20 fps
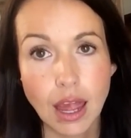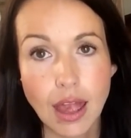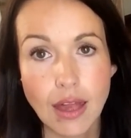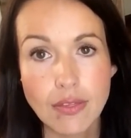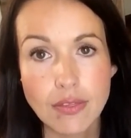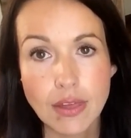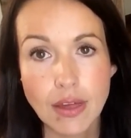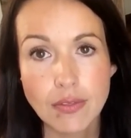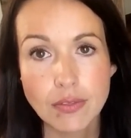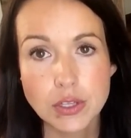
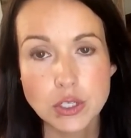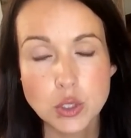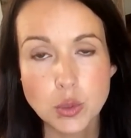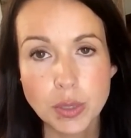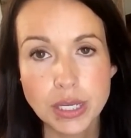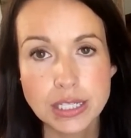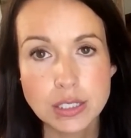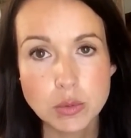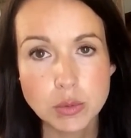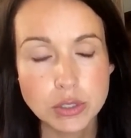and then the
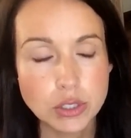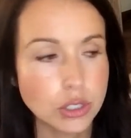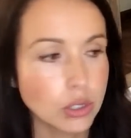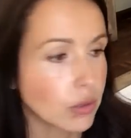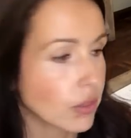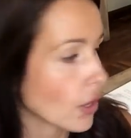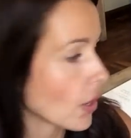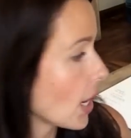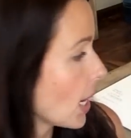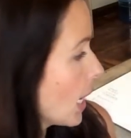twins will
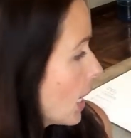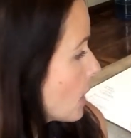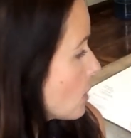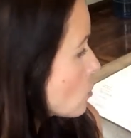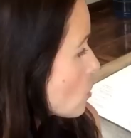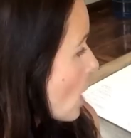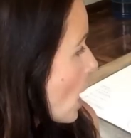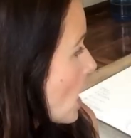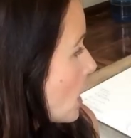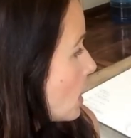do their
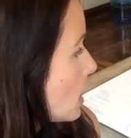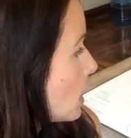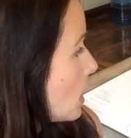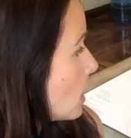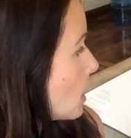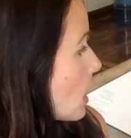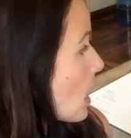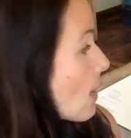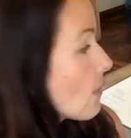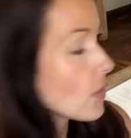
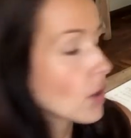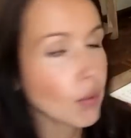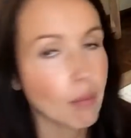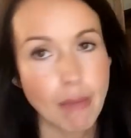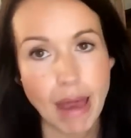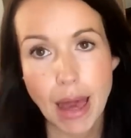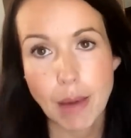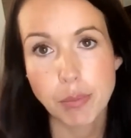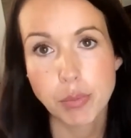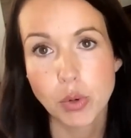handwriting and their
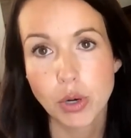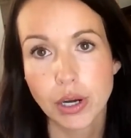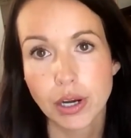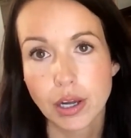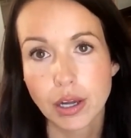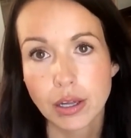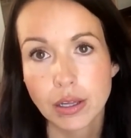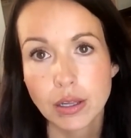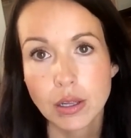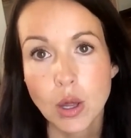map
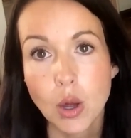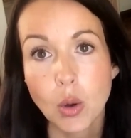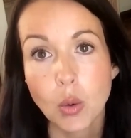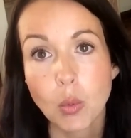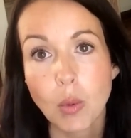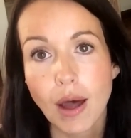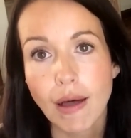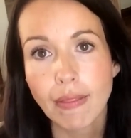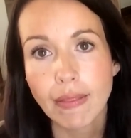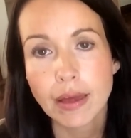work
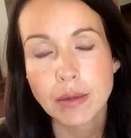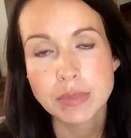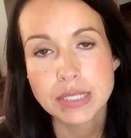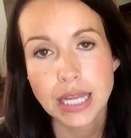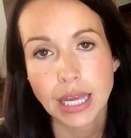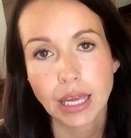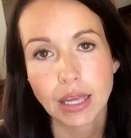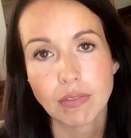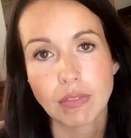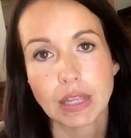while I'm
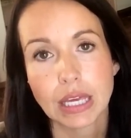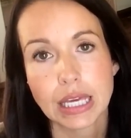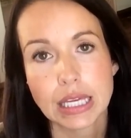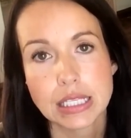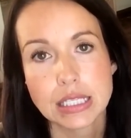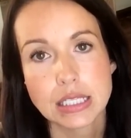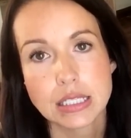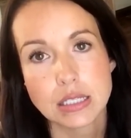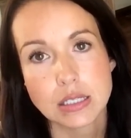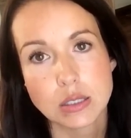taking the
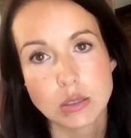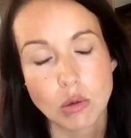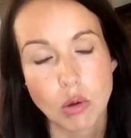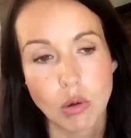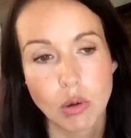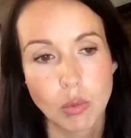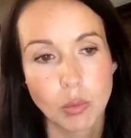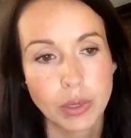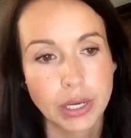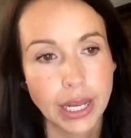kids to
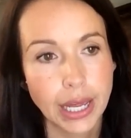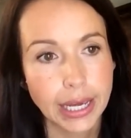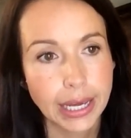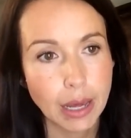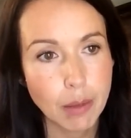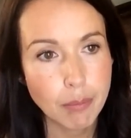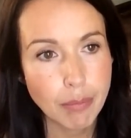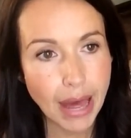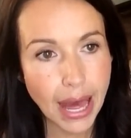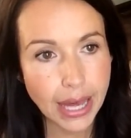school. And when I
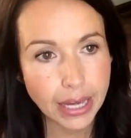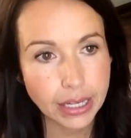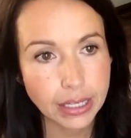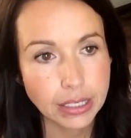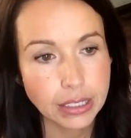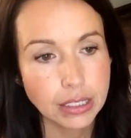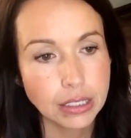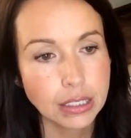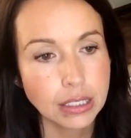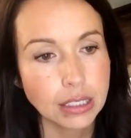get back,
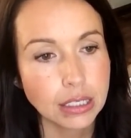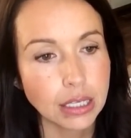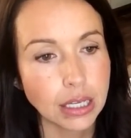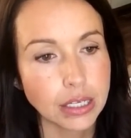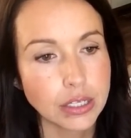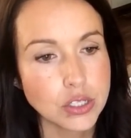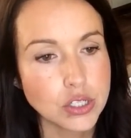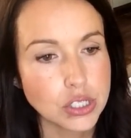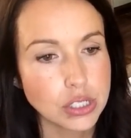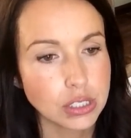
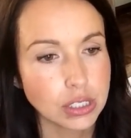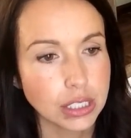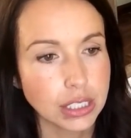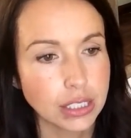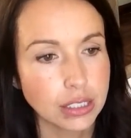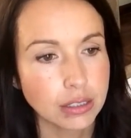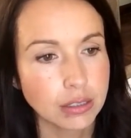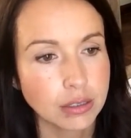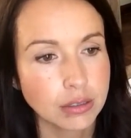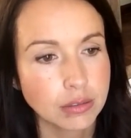I
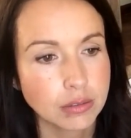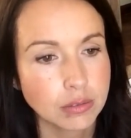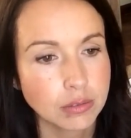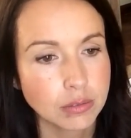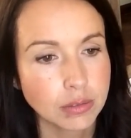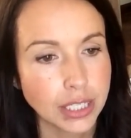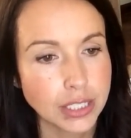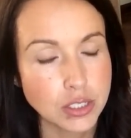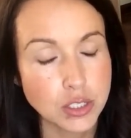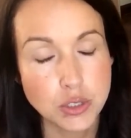usually
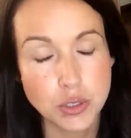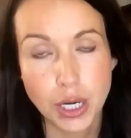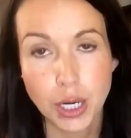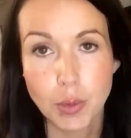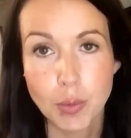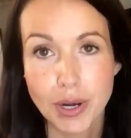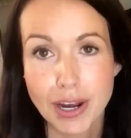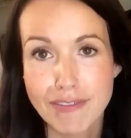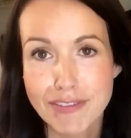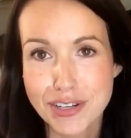like to
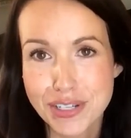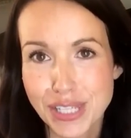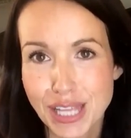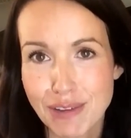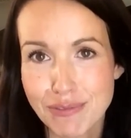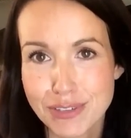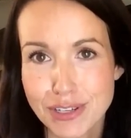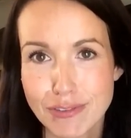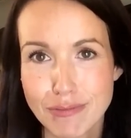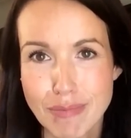drink whatever's
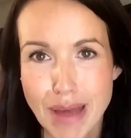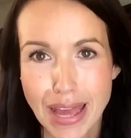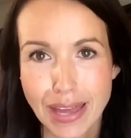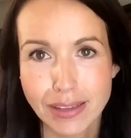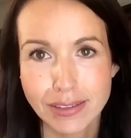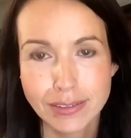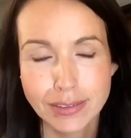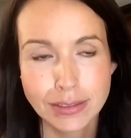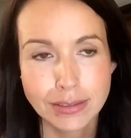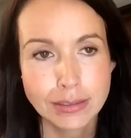left of my
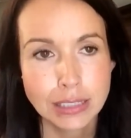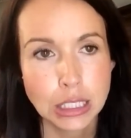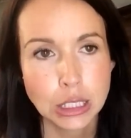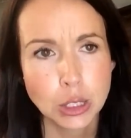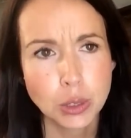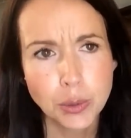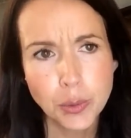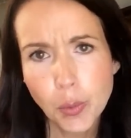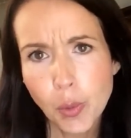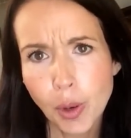
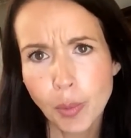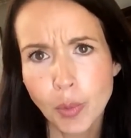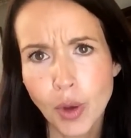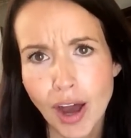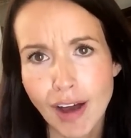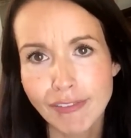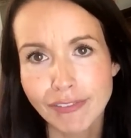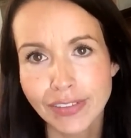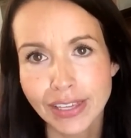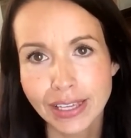lukewarm
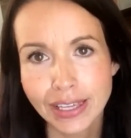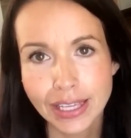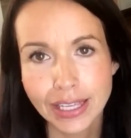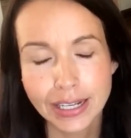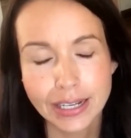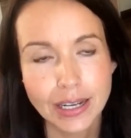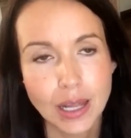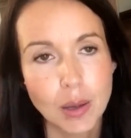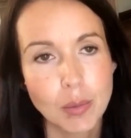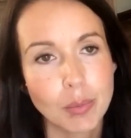coffee,
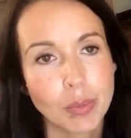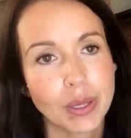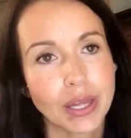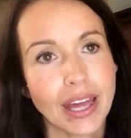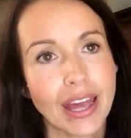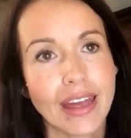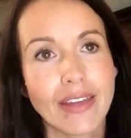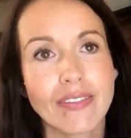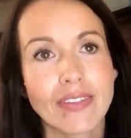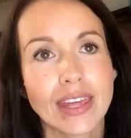heat it up,
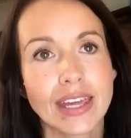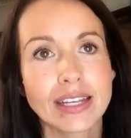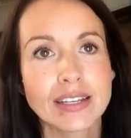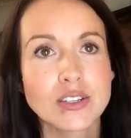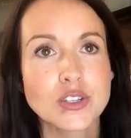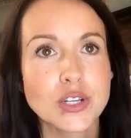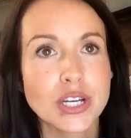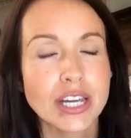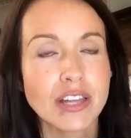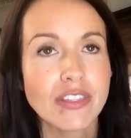and
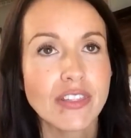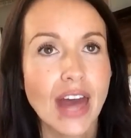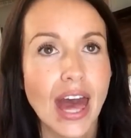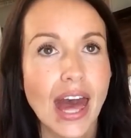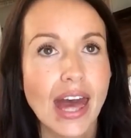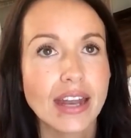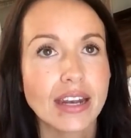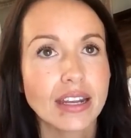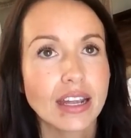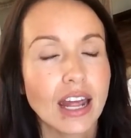then drink
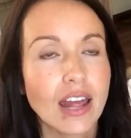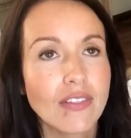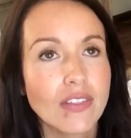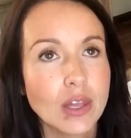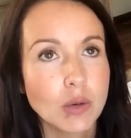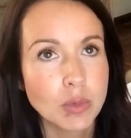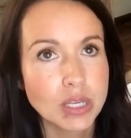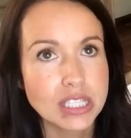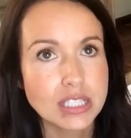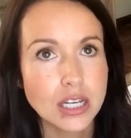that, and
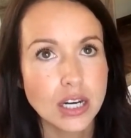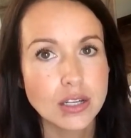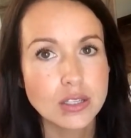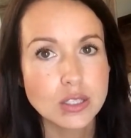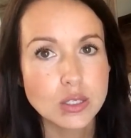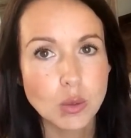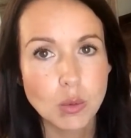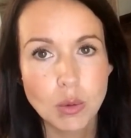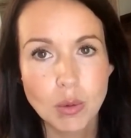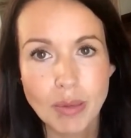then we
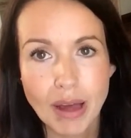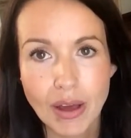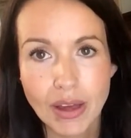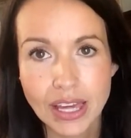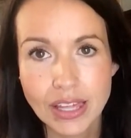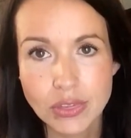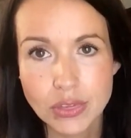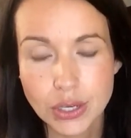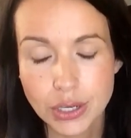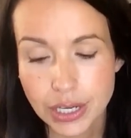start school about
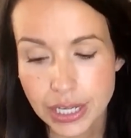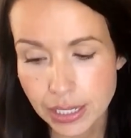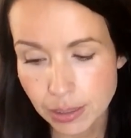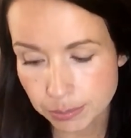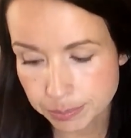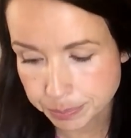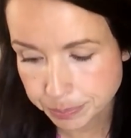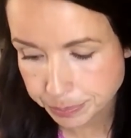8:30.